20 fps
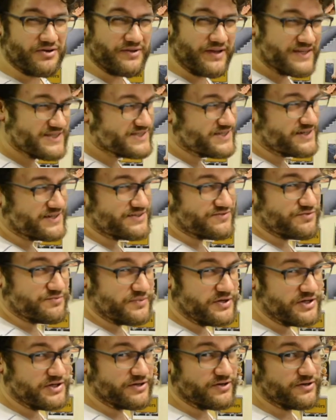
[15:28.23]
And that's not as
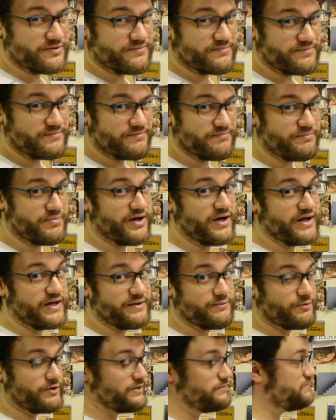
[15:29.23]
familiar.
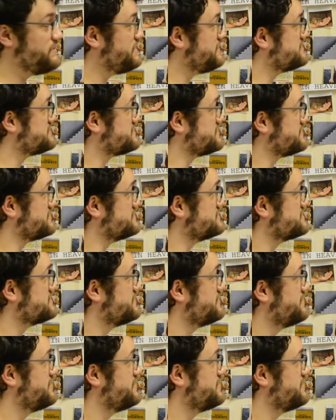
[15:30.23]
But what it means is,